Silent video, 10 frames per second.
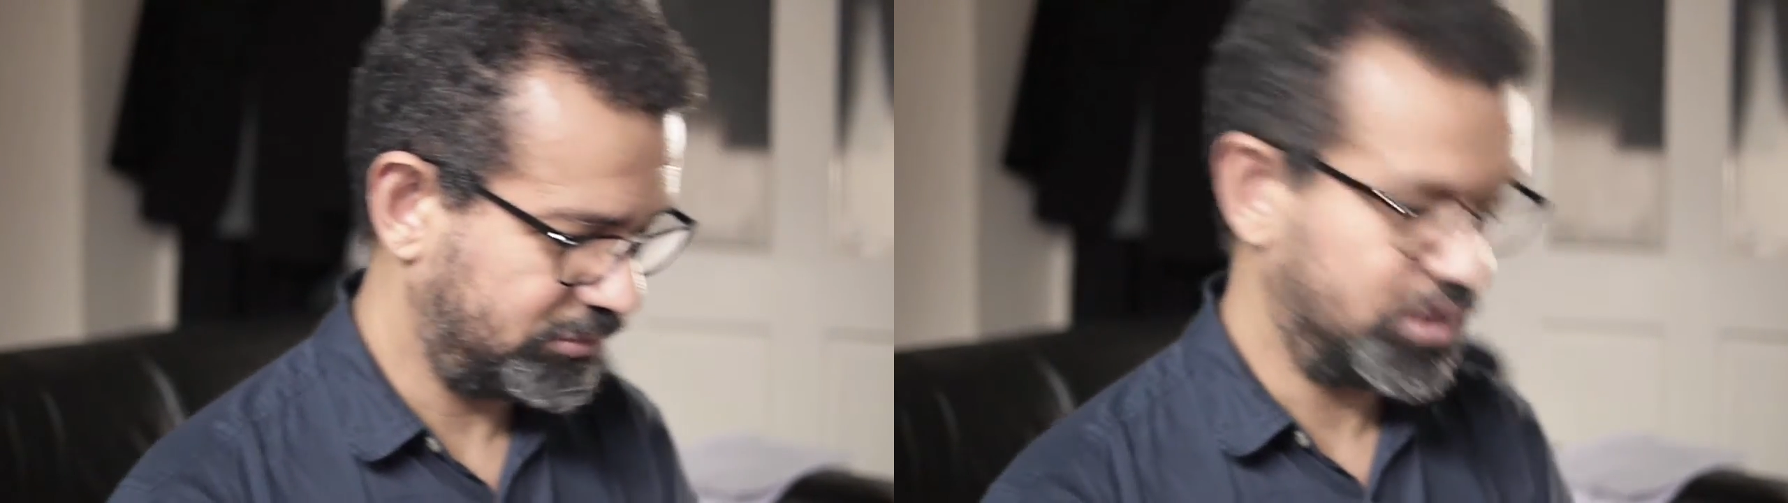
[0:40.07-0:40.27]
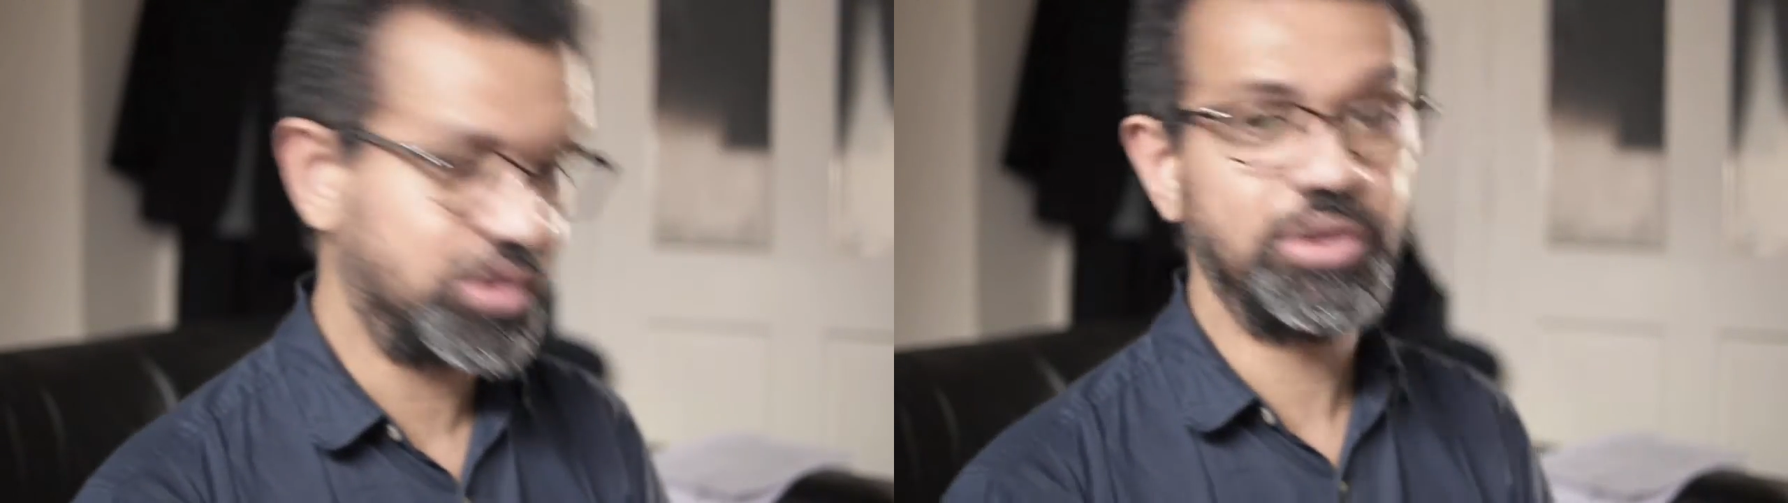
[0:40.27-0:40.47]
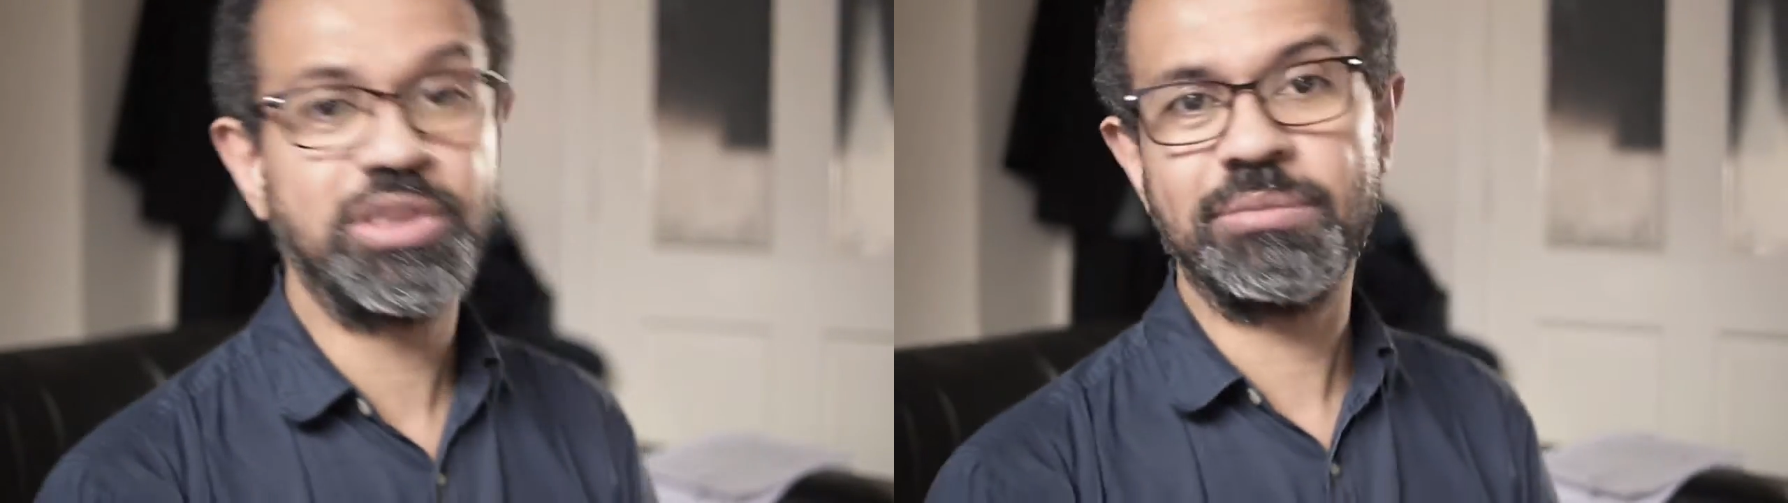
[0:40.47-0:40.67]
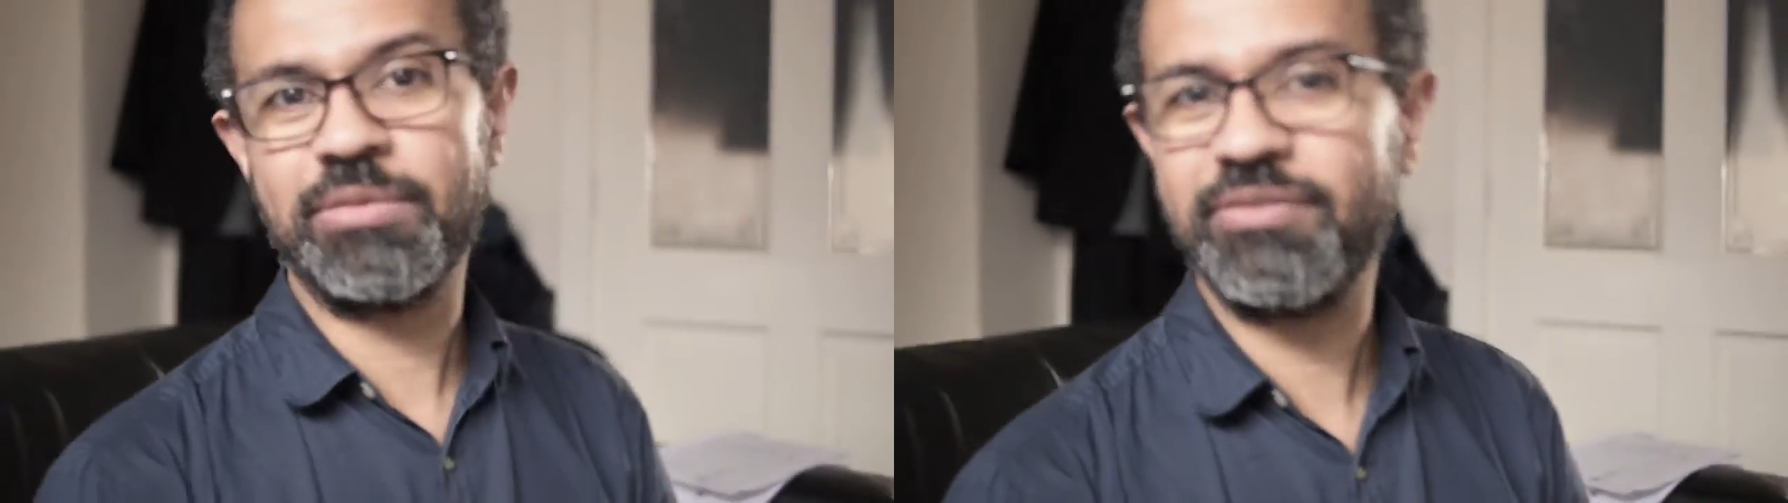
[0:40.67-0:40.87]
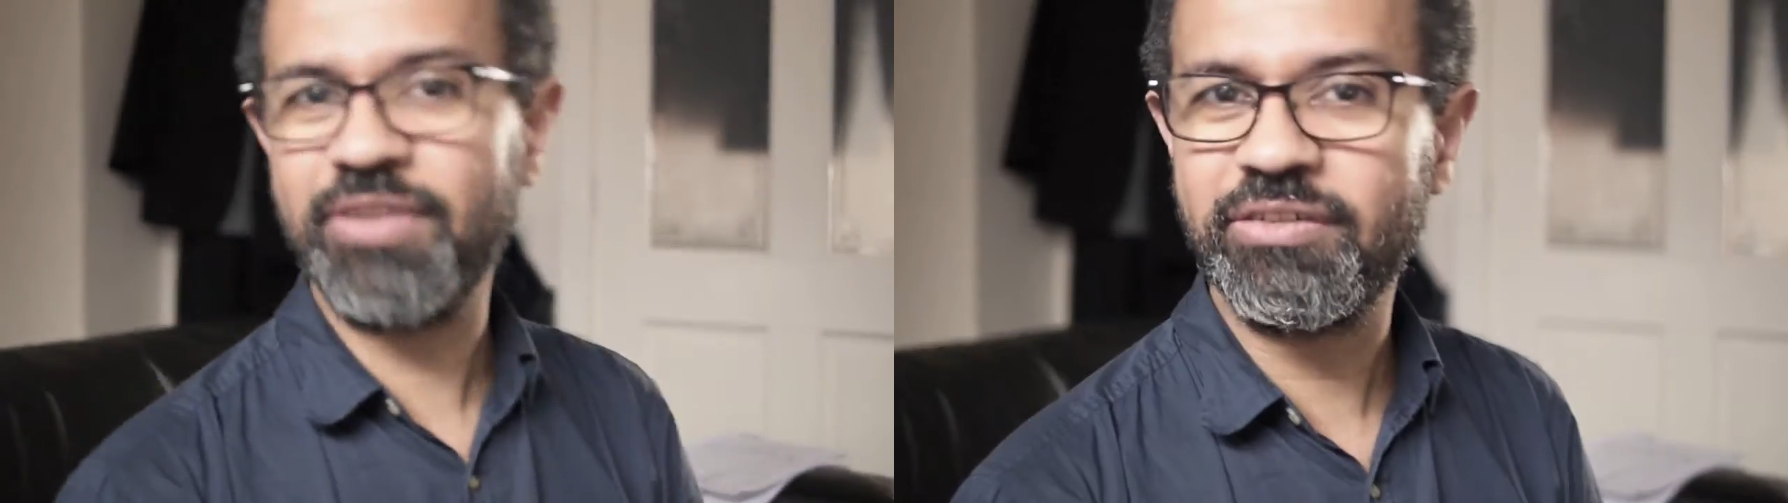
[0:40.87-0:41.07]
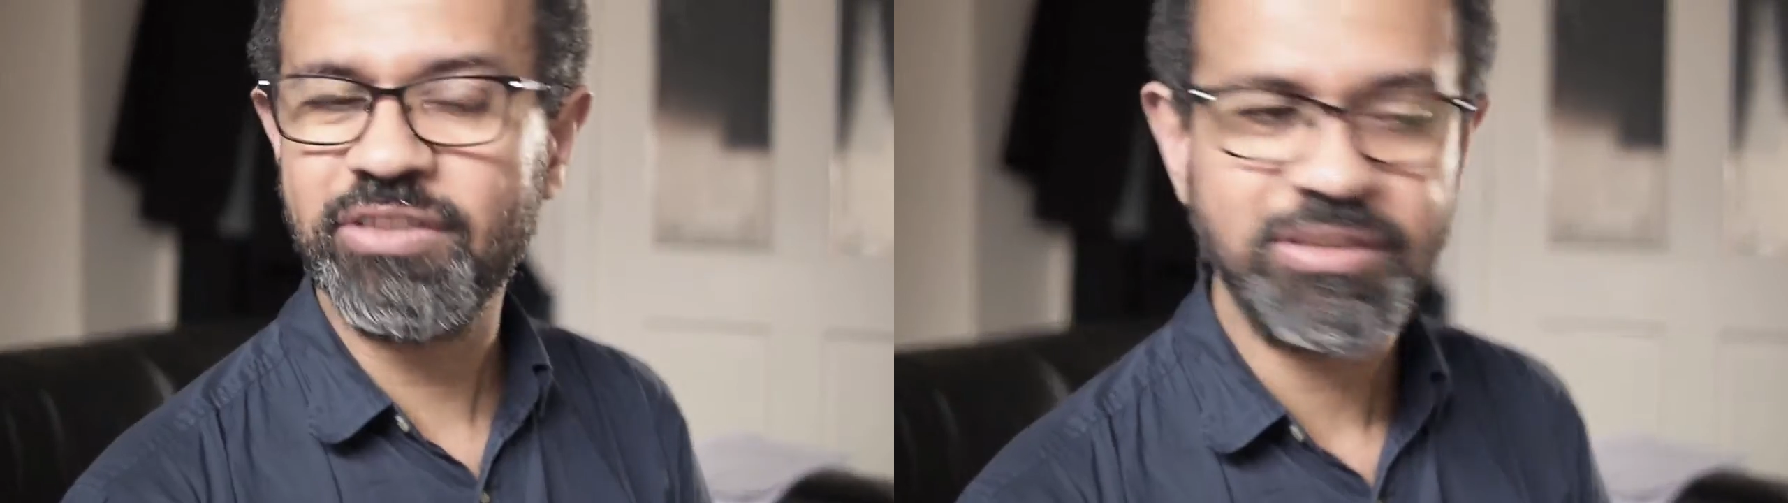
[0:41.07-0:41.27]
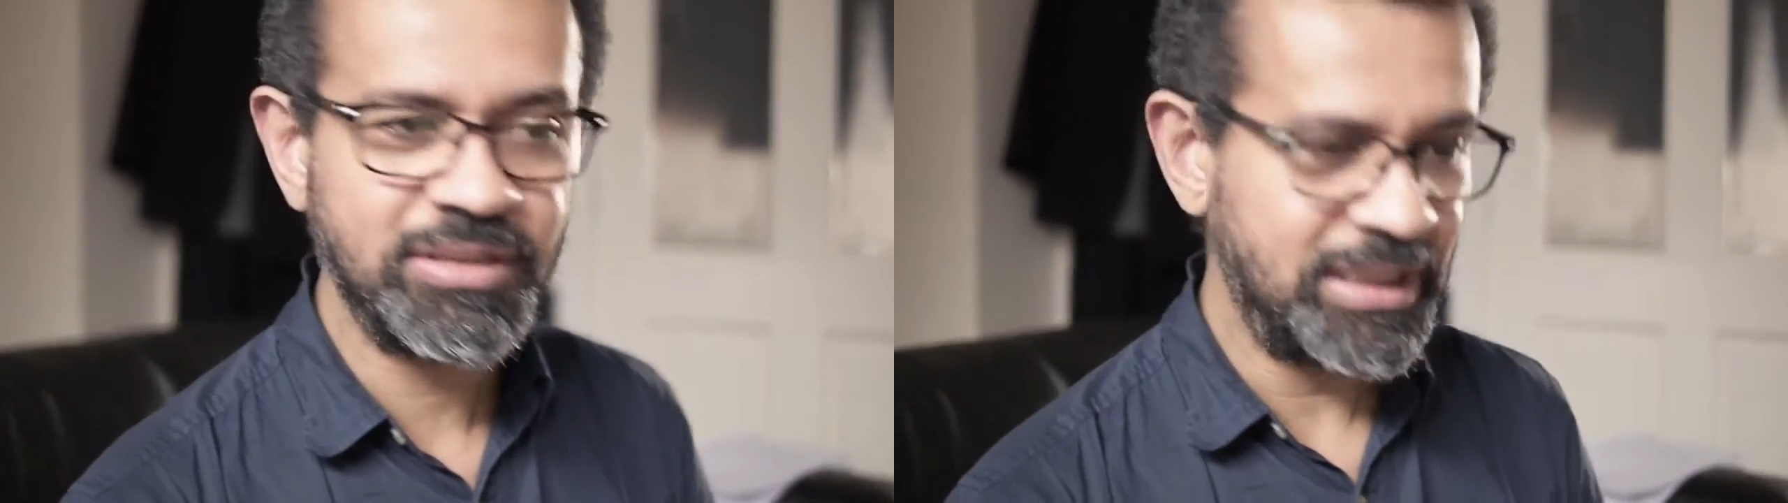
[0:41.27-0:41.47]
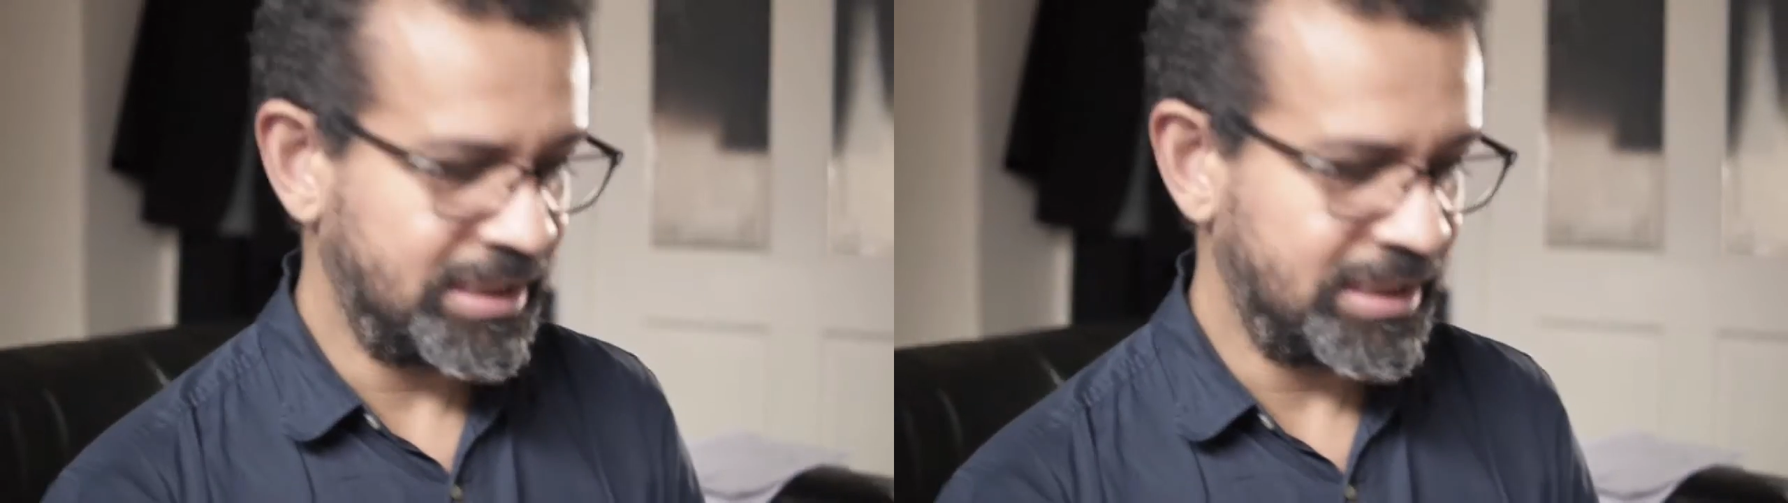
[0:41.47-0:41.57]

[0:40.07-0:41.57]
show you some of my favourites.